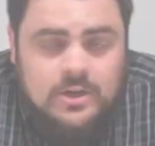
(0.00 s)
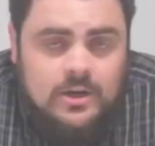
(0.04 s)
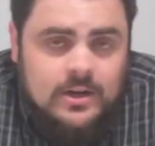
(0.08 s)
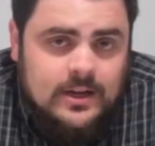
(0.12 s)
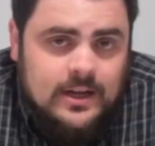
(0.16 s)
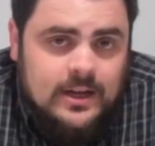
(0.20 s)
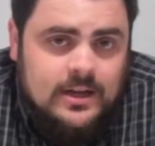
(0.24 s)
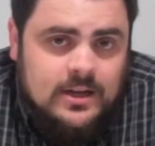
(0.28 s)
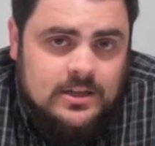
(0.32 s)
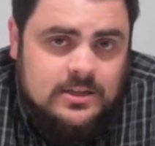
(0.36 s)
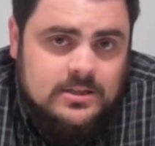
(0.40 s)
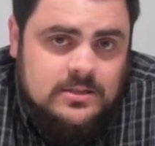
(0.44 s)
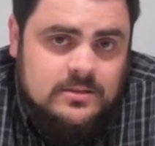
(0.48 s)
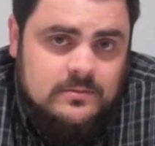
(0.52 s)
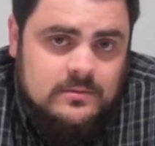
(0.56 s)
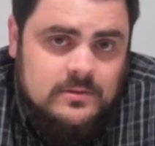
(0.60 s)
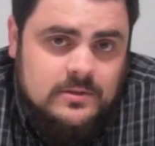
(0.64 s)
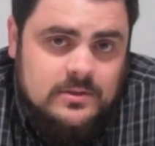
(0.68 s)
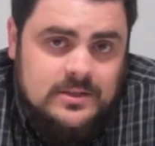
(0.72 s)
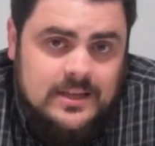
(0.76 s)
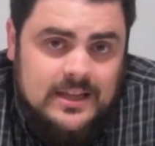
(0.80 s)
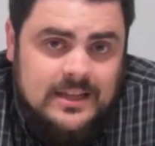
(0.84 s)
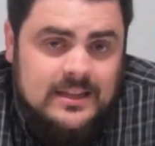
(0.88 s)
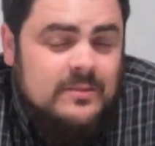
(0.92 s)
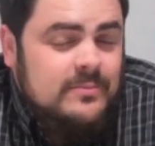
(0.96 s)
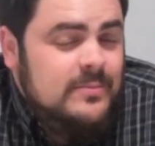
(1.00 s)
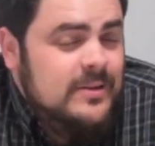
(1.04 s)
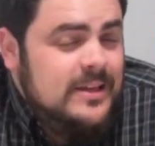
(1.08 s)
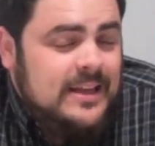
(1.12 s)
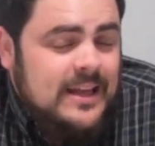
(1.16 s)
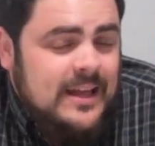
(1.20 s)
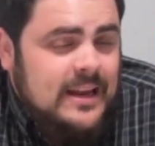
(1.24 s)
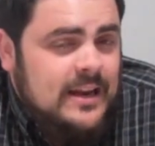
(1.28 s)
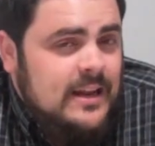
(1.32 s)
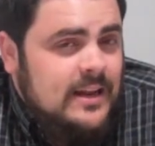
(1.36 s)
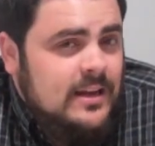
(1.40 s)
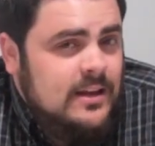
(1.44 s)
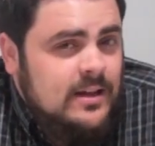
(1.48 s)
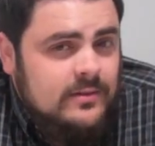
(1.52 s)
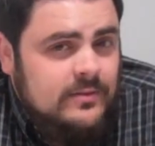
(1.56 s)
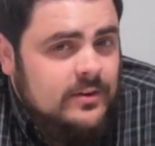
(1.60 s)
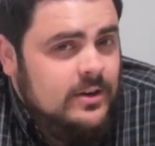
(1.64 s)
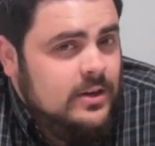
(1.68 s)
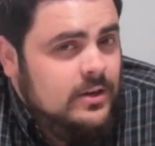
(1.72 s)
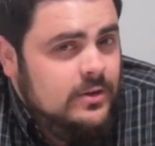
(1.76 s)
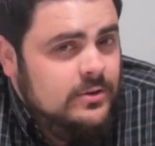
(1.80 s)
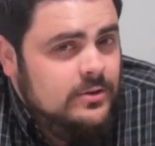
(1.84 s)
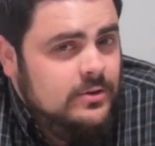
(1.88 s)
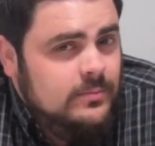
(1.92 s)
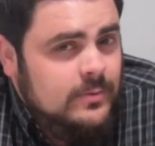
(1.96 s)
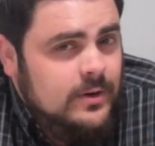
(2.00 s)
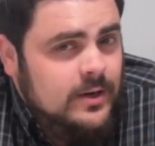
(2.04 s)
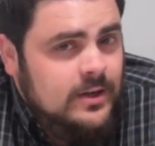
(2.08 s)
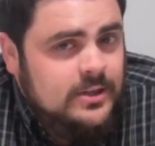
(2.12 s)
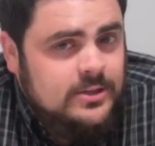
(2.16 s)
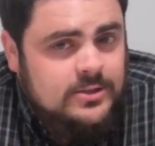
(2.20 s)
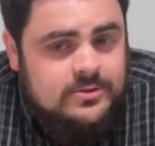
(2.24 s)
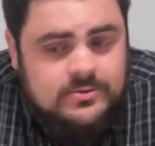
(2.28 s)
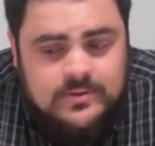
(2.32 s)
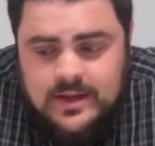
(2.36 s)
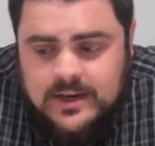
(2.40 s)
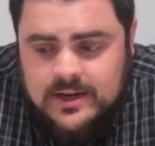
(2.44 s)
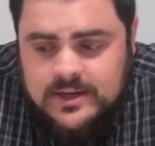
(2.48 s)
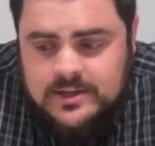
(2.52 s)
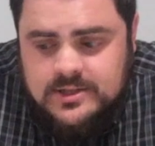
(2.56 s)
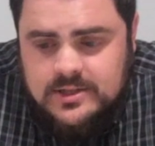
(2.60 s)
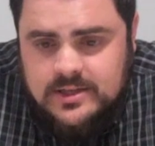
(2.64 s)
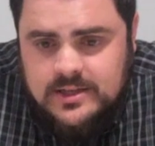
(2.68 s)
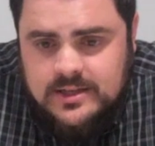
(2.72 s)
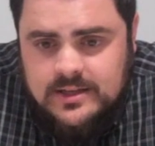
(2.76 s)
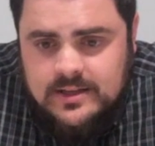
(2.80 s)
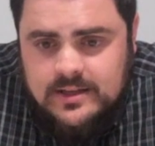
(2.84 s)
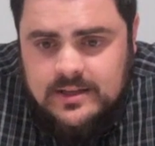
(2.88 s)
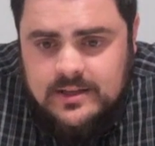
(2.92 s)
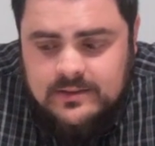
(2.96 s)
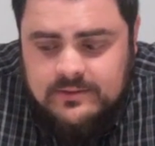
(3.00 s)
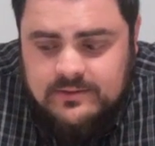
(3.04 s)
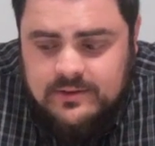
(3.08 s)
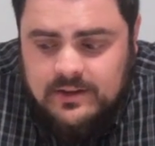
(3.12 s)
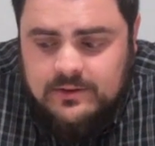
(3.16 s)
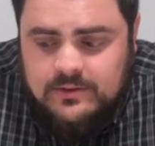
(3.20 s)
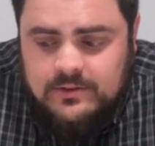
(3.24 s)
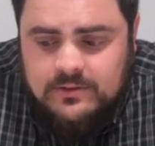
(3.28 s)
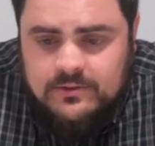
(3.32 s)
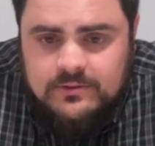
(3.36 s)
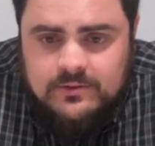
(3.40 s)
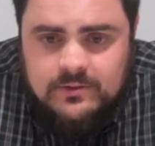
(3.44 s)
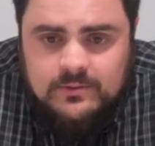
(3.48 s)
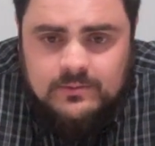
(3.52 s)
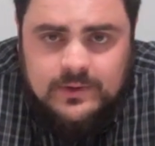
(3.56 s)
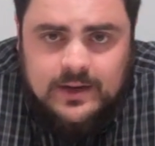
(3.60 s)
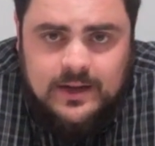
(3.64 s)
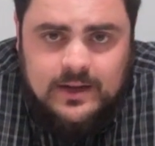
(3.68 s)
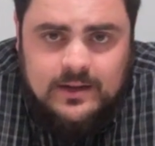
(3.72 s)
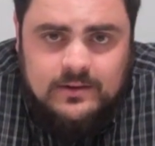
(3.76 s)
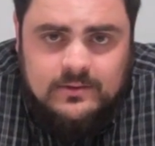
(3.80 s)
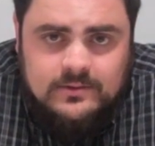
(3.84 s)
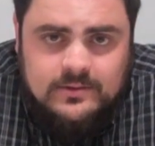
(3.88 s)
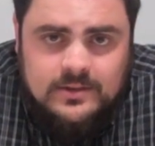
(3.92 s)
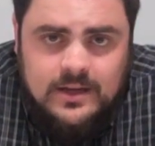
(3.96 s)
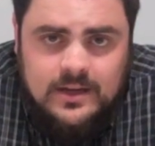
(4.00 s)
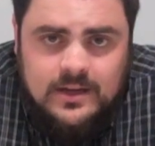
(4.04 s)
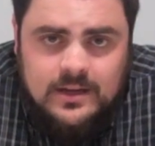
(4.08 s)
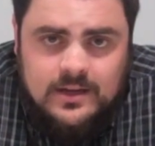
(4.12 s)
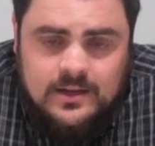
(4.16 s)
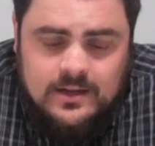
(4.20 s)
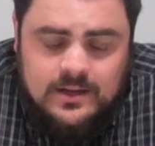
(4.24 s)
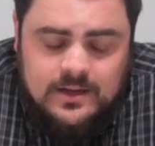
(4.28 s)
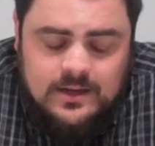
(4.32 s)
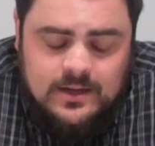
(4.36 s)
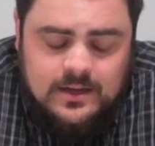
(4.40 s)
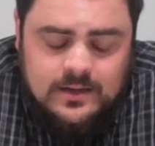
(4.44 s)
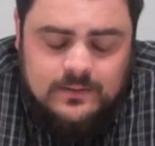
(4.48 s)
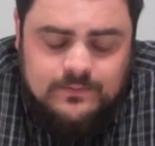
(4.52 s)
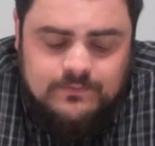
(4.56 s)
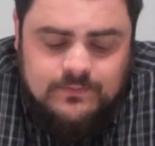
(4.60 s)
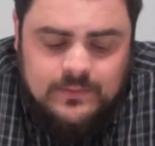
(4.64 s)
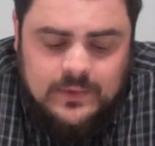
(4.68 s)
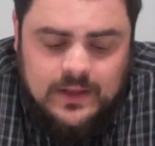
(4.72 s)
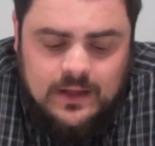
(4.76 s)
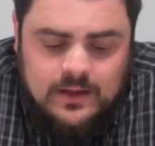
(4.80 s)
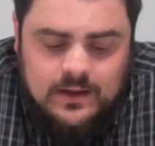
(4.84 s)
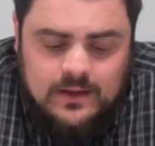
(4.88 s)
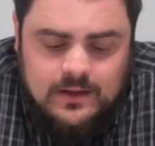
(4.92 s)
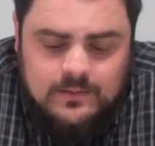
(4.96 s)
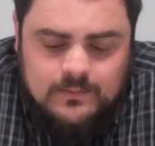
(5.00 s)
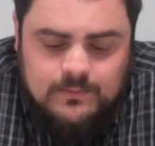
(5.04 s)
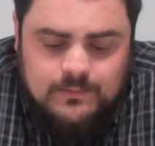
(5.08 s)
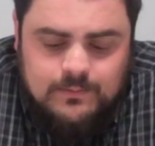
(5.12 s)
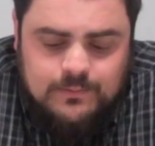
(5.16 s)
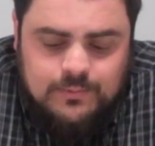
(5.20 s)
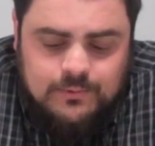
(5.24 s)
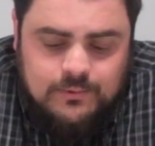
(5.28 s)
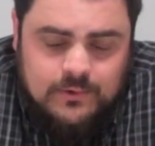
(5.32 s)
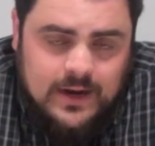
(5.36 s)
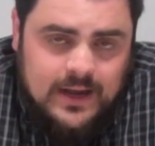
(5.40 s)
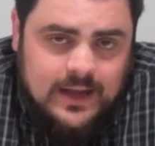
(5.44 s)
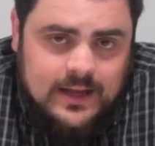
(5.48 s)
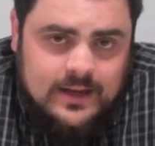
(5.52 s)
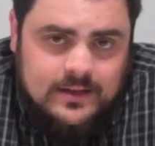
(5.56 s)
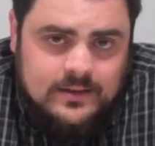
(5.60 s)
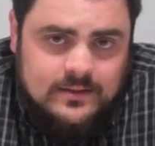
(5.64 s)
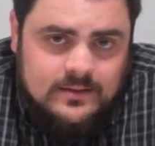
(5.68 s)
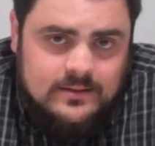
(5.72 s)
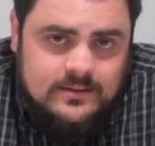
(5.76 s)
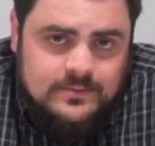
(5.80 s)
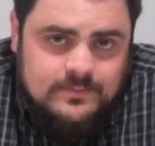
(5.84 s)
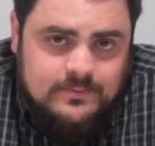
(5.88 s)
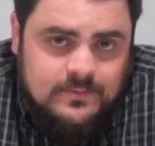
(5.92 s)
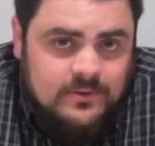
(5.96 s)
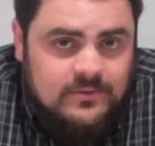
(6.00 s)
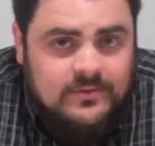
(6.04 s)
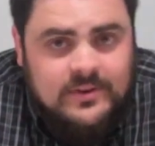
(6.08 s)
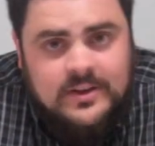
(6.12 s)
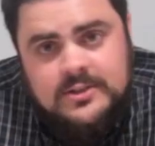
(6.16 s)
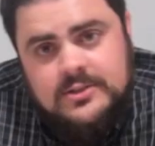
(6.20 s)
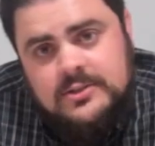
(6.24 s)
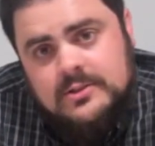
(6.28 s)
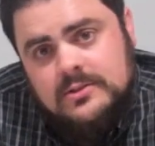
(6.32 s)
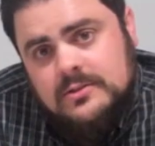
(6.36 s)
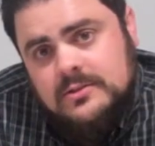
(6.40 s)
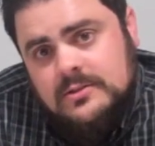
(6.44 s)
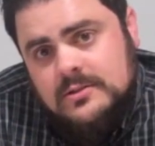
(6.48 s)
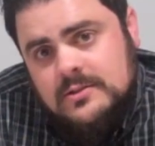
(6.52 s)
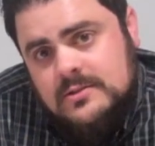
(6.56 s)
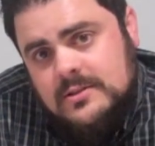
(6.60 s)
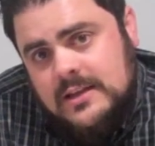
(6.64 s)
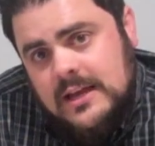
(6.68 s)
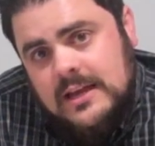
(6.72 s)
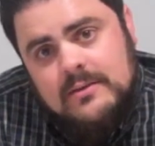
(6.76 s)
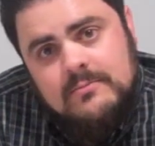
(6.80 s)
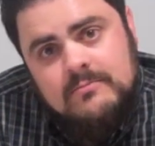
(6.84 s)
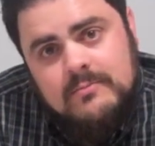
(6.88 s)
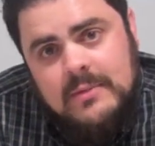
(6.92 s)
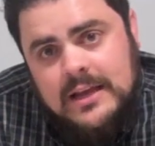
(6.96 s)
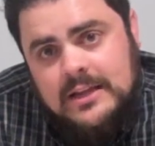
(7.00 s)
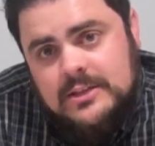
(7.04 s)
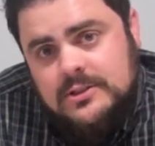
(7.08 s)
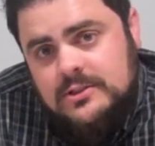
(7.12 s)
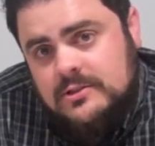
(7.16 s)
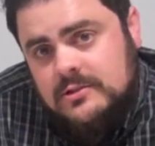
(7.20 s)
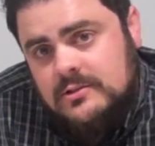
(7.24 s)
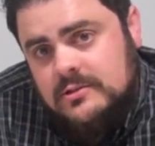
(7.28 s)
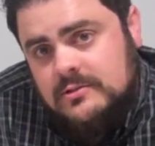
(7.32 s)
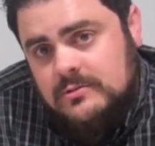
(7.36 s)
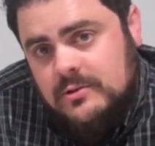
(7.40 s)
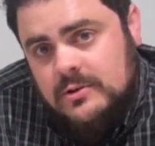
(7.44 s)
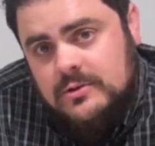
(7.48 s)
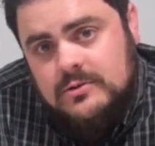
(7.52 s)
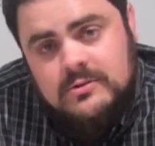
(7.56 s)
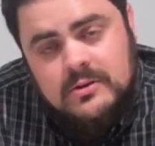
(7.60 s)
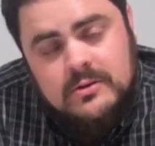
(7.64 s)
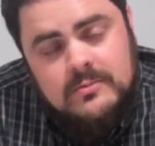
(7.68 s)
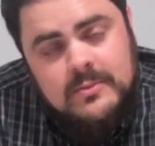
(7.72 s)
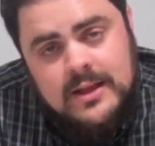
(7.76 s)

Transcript: target customers in the beginning and our go-to-market strategy centers around um, brand professionals at major grocery